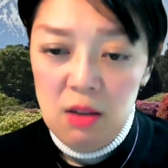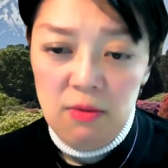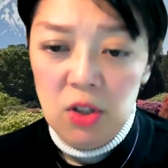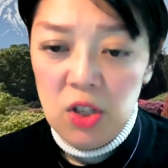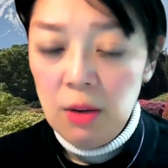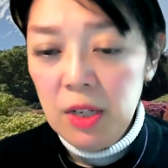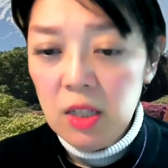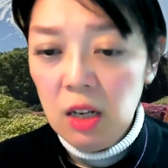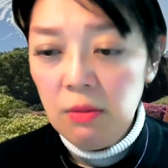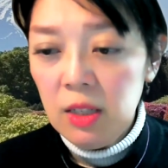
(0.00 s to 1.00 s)
Even the
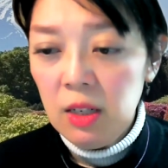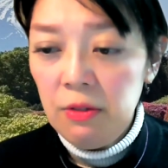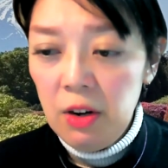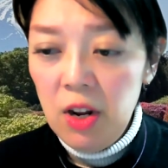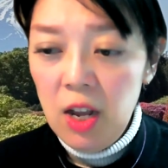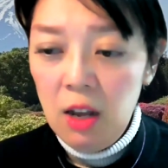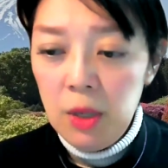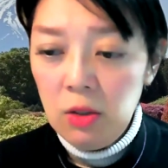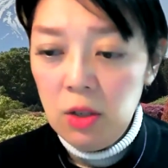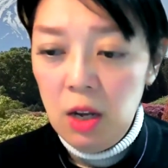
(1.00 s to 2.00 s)
Japanese government are very
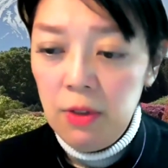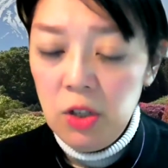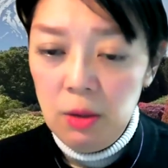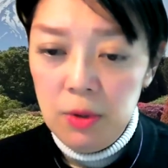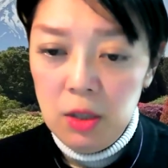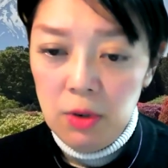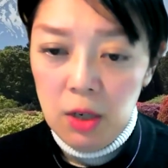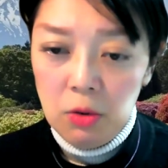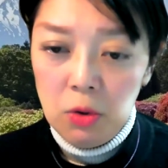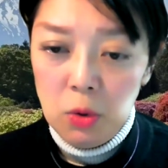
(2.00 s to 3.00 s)
happy to have the Japanese
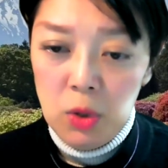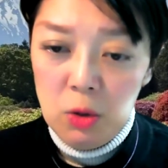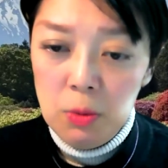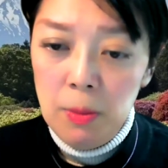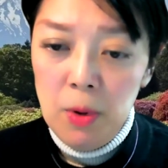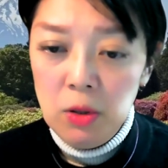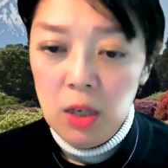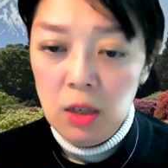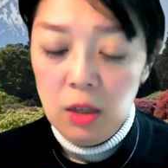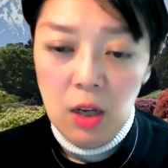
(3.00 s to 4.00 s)
Red Cross, which
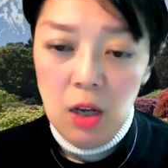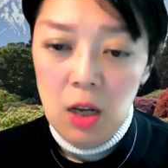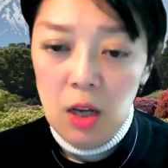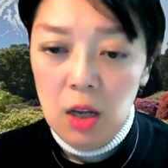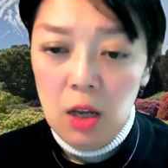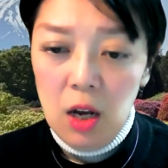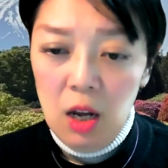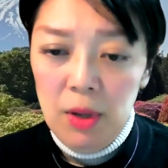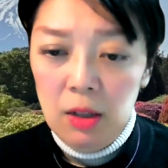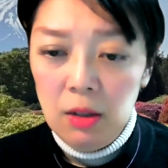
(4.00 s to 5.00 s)
promoting,
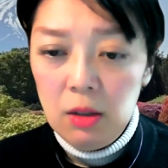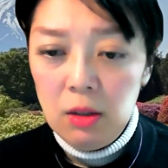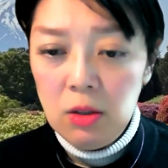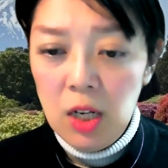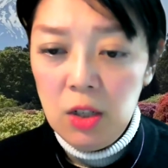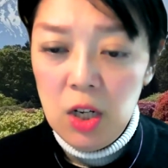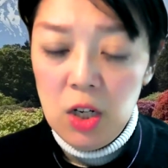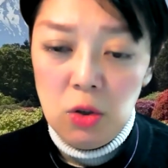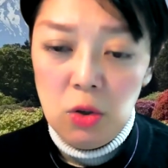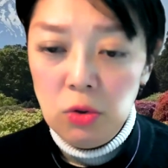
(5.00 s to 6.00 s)

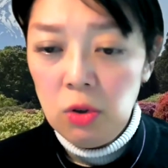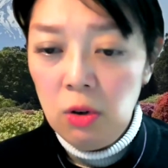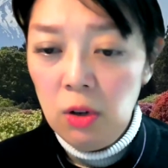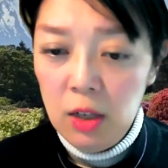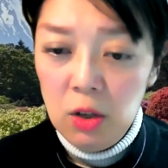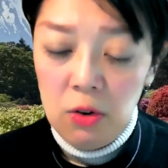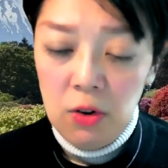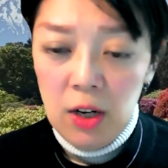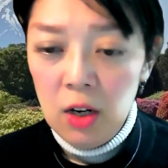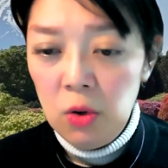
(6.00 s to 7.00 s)
sanitation control in
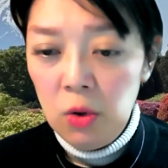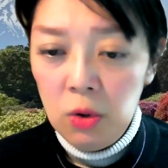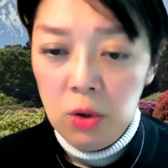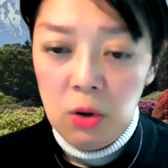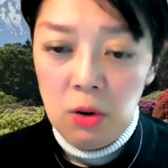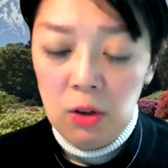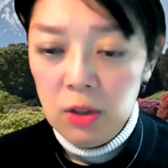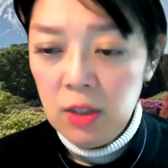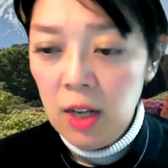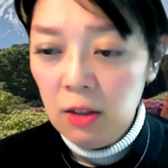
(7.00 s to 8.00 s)
Korea or
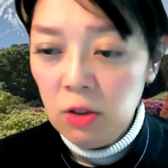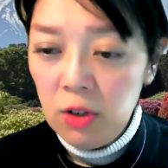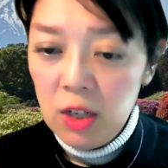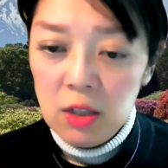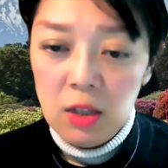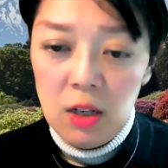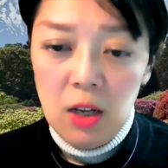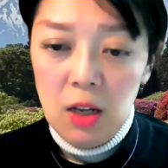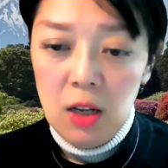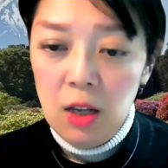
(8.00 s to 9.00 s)
colonial territories,
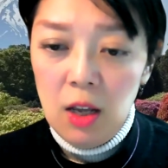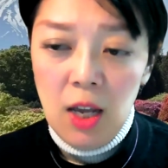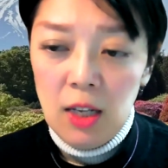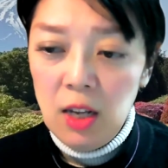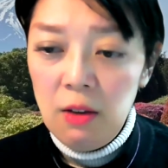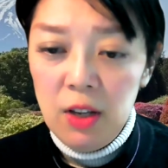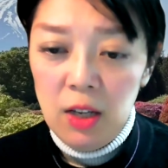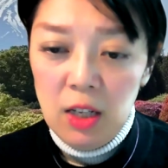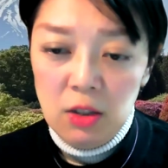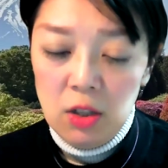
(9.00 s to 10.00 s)
and
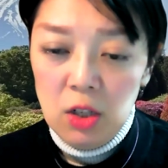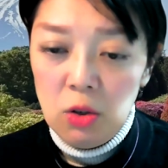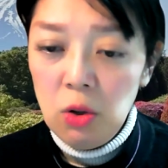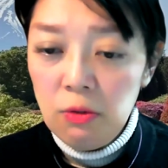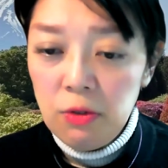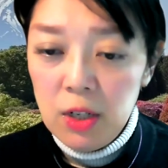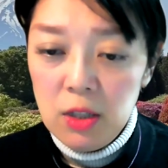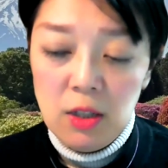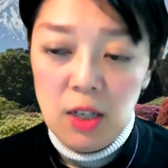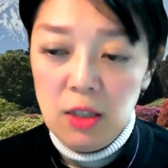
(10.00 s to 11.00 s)
having international
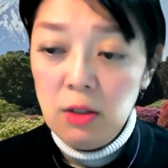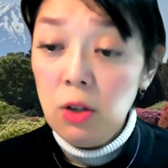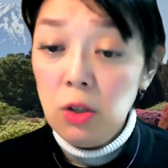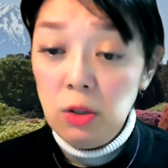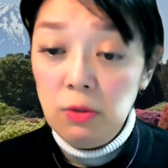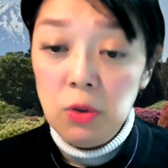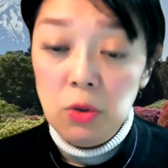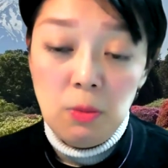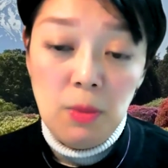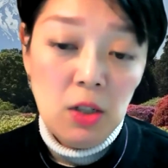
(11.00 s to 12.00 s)
conference in
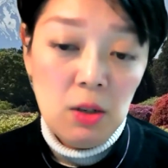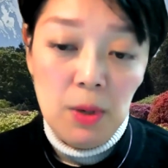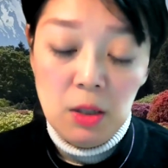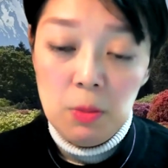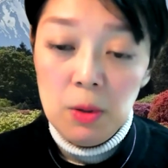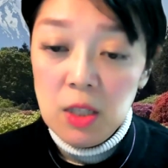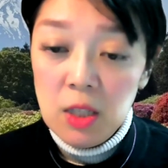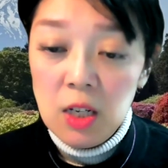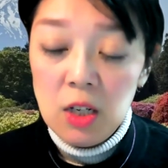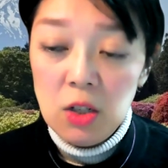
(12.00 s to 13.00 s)
1934 to make Japan's
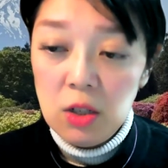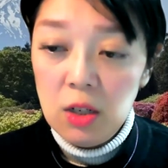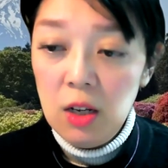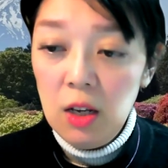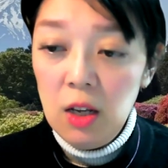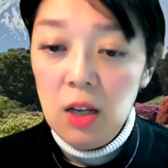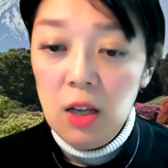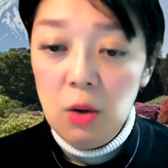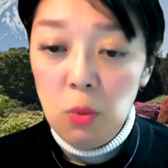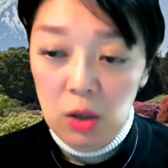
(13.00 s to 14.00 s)
prestige
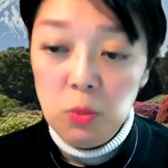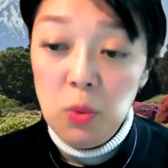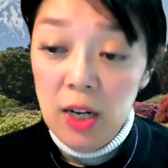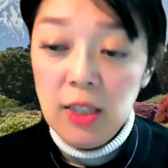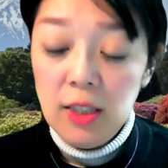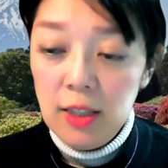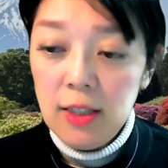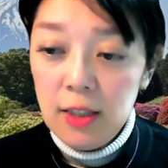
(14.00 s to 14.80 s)
worldwide.